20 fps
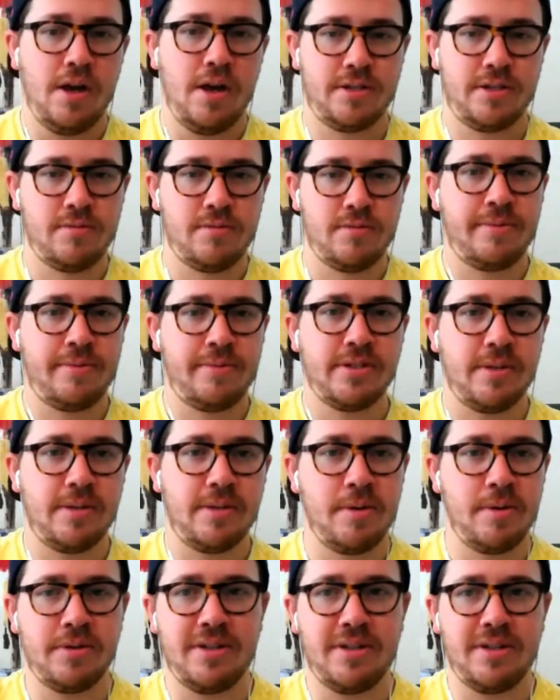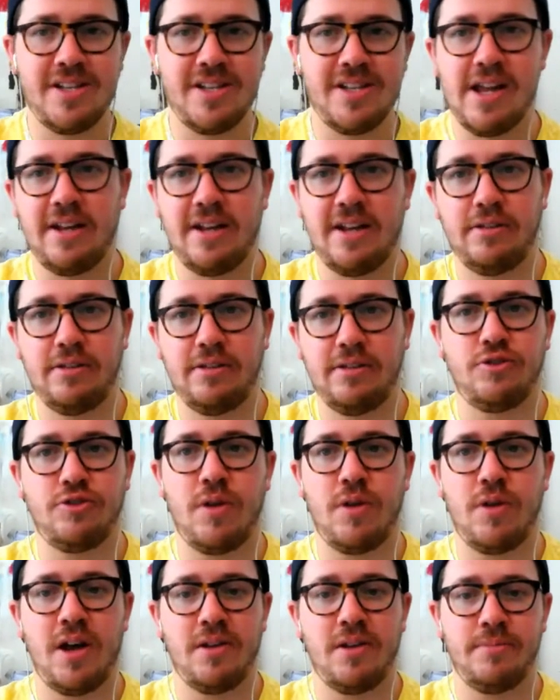going to wrap things up here with the DK Daily
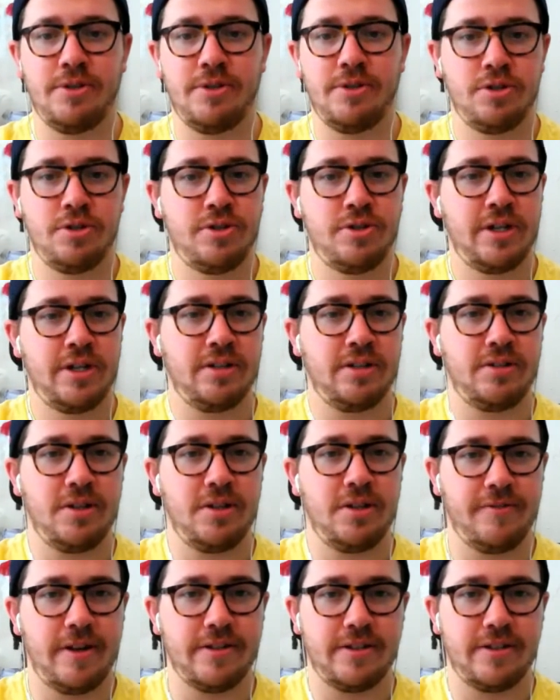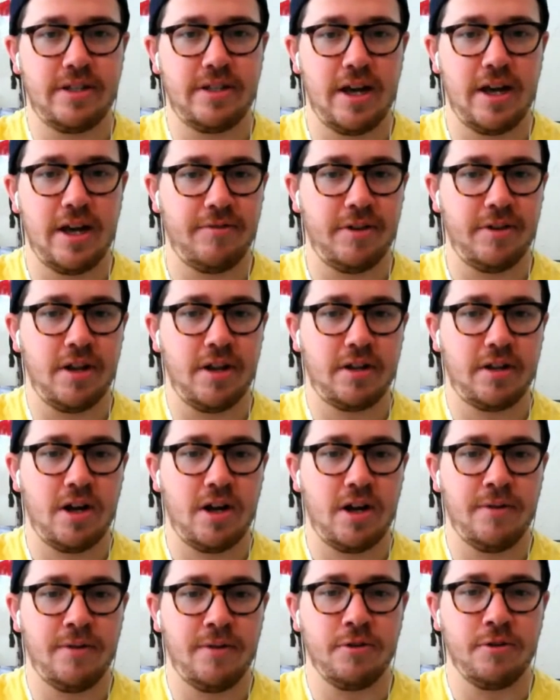Trot. Be sure to check out
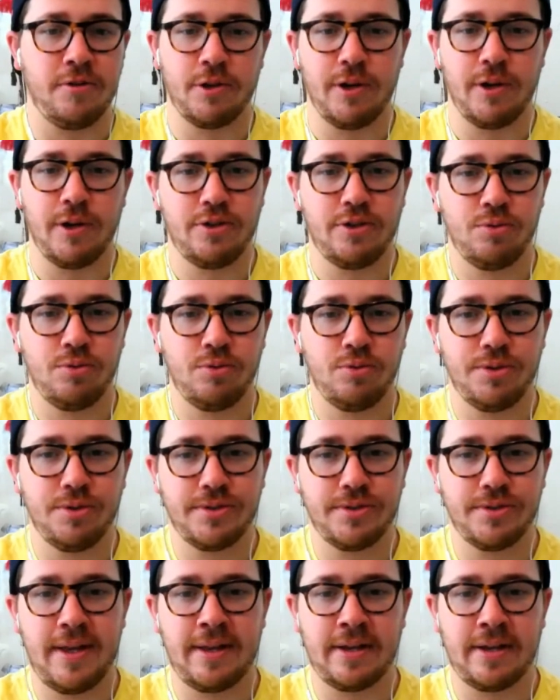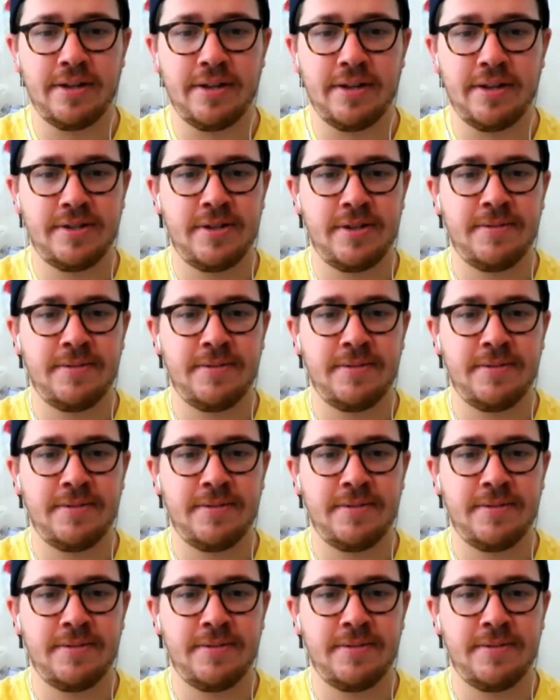dailyfantasycafe.com for all great tools and content.